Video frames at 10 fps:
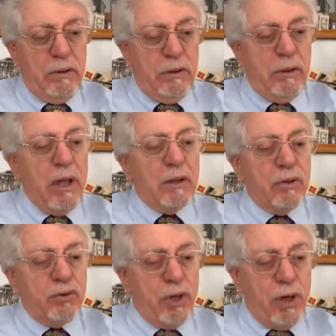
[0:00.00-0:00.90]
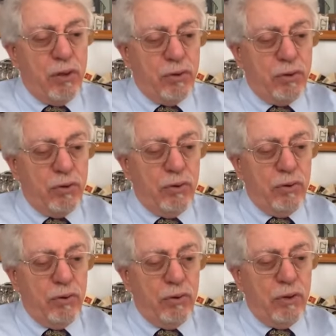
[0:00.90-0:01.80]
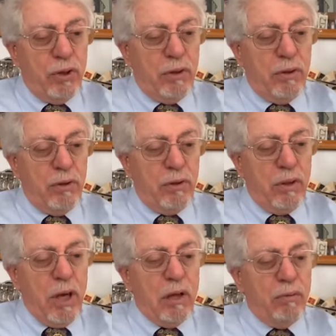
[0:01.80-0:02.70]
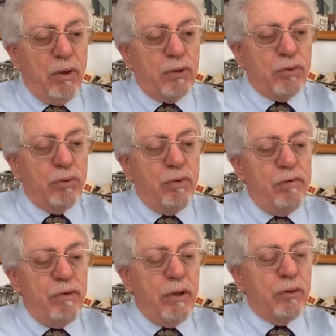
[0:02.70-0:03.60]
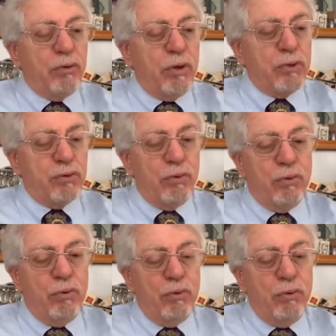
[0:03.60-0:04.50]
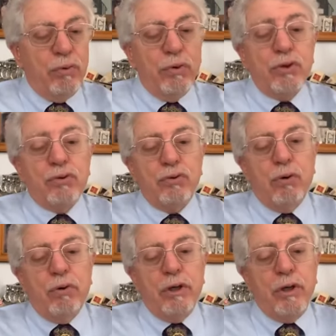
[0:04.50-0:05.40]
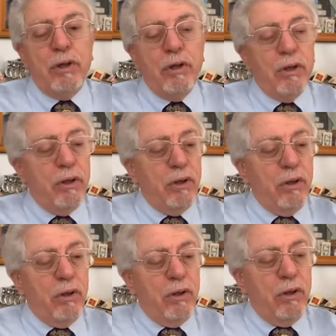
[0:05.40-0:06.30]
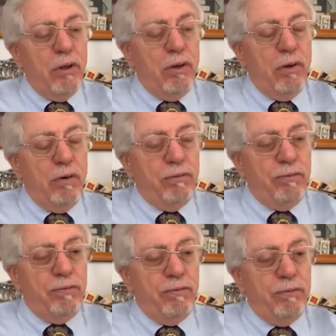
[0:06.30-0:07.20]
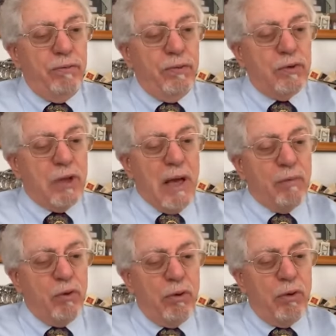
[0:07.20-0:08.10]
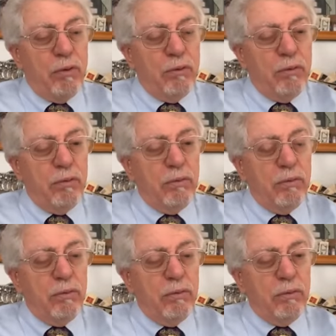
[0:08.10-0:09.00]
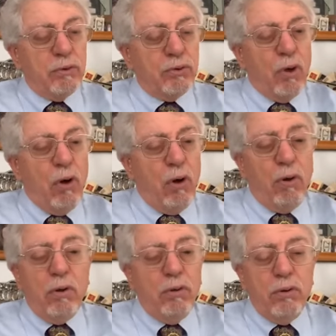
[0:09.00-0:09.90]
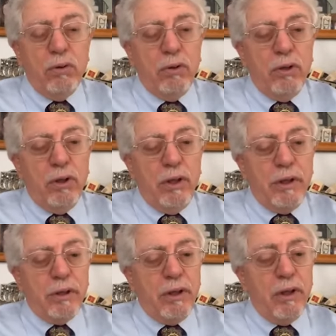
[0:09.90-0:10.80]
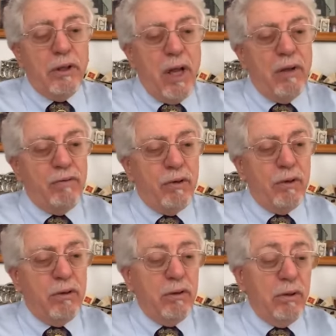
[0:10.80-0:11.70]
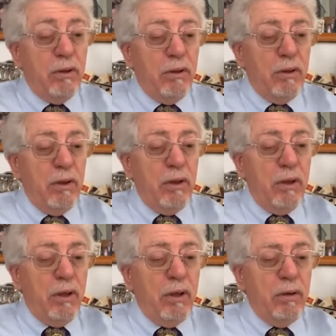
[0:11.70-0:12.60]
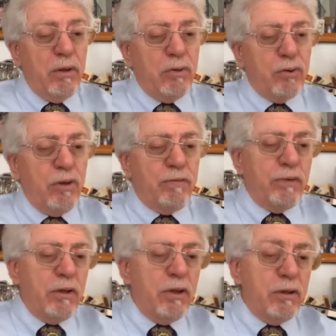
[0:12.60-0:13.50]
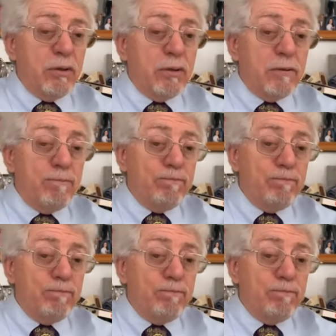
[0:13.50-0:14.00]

Another change that God wants to reveal to us through the story of Samuel, Saul, and King David, and a shift that is